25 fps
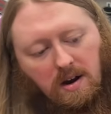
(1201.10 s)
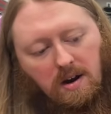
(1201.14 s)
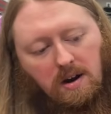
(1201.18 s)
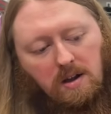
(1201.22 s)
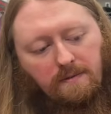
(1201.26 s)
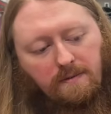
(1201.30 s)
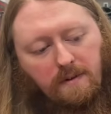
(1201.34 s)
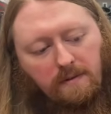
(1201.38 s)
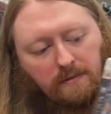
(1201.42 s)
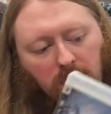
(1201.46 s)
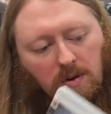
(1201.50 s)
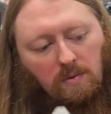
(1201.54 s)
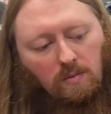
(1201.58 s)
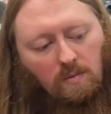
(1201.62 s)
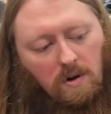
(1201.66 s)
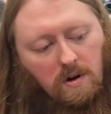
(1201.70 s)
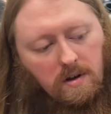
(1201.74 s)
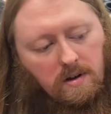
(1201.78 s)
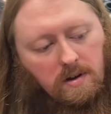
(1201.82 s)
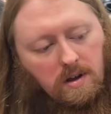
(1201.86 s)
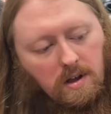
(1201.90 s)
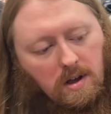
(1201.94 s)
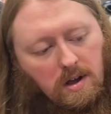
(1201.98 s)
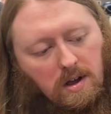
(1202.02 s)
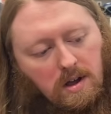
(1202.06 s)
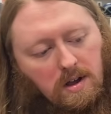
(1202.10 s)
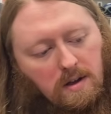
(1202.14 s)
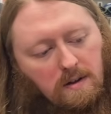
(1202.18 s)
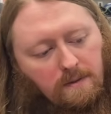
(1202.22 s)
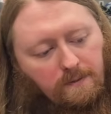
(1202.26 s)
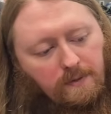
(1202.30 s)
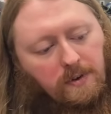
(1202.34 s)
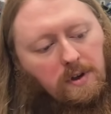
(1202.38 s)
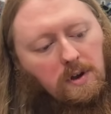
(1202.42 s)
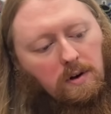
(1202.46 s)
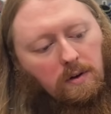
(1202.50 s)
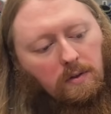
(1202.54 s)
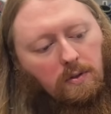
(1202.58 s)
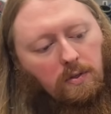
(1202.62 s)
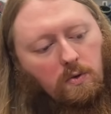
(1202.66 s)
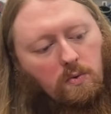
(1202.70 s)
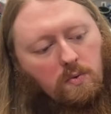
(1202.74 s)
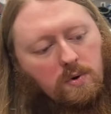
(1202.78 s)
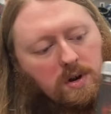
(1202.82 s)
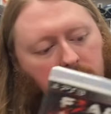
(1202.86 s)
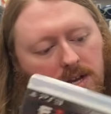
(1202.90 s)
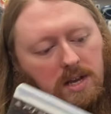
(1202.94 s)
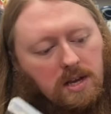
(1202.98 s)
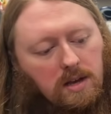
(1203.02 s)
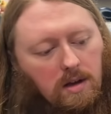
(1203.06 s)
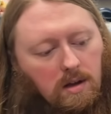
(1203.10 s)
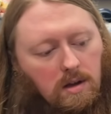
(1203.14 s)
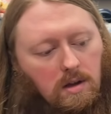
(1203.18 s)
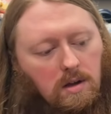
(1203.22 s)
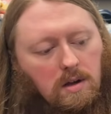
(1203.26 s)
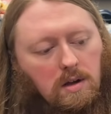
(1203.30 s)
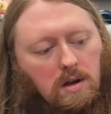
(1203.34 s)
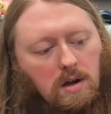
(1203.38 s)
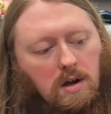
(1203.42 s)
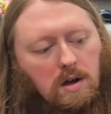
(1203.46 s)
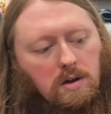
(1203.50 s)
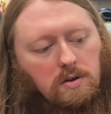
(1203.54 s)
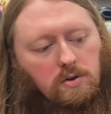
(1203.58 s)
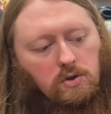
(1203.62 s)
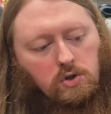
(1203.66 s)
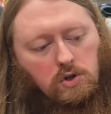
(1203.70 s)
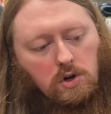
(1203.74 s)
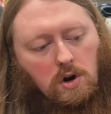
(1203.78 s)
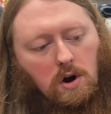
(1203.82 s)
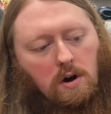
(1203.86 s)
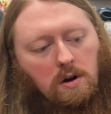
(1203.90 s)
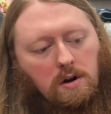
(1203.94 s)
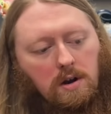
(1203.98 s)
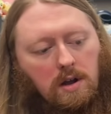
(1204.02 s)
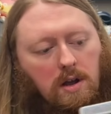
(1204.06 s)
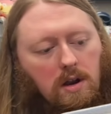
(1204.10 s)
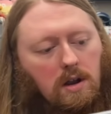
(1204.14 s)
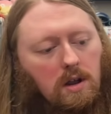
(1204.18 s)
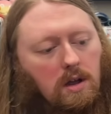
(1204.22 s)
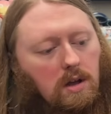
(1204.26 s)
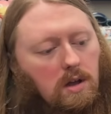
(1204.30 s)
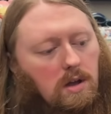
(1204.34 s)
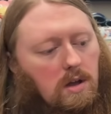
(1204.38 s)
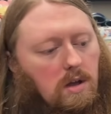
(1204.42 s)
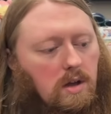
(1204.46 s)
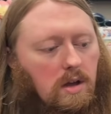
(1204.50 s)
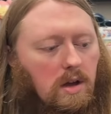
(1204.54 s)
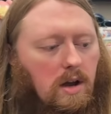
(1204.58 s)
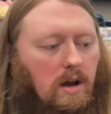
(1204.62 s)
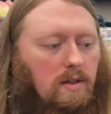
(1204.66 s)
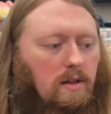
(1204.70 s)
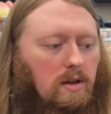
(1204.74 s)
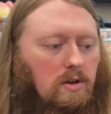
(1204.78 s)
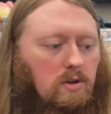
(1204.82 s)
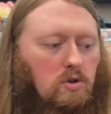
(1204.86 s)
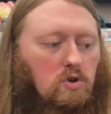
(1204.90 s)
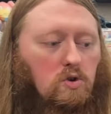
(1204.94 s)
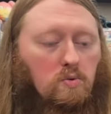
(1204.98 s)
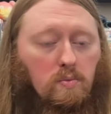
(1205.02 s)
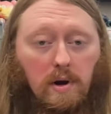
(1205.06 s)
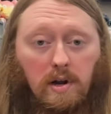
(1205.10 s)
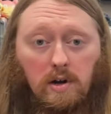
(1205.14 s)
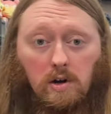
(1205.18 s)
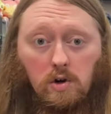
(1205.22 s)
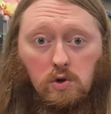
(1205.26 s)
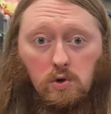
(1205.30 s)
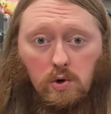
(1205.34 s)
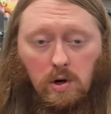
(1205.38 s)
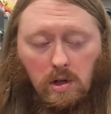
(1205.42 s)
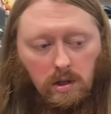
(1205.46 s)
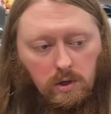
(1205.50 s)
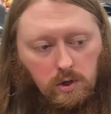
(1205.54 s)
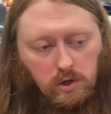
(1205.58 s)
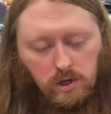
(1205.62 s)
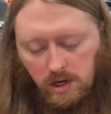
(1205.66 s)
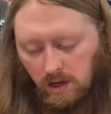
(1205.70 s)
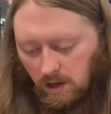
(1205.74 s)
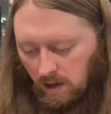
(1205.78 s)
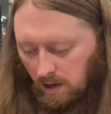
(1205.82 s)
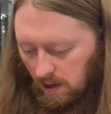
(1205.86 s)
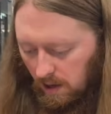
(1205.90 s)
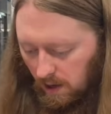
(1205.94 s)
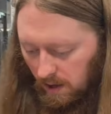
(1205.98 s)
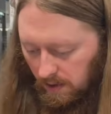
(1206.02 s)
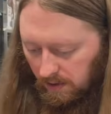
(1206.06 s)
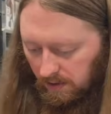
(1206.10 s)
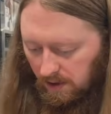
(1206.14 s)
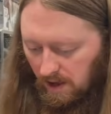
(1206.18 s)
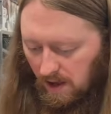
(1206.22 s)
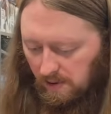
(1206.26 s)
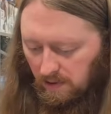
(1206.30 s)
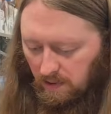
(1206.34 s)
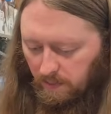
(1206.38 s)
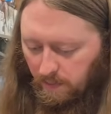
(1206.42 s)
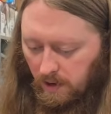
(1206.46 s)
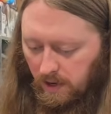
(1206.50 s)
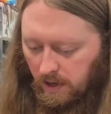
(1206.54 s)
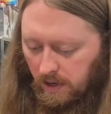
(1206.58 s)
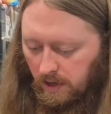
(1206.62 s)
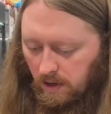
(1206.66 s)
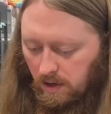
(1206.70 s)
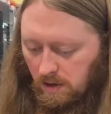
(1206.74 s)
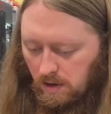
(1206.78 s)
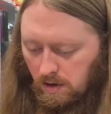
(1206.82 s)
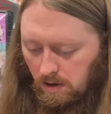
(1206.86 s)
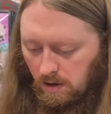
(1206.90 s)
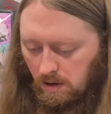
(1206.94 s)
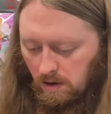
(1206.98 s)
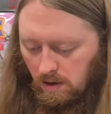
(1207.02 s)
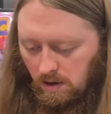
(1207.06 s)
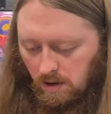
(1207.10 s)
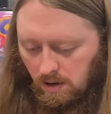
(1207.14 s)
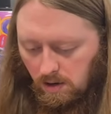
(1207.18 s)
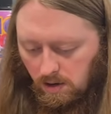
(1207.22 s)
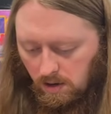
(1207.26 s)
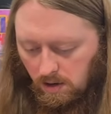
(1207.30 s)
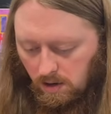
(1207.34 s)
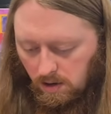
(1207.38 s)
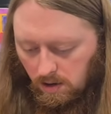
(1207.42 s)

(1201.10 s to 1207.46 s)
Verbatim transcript: Area 51, Fear 3, Uncharted, and the Tomb Raider trilogy. I think that one's pretty good. Yeah.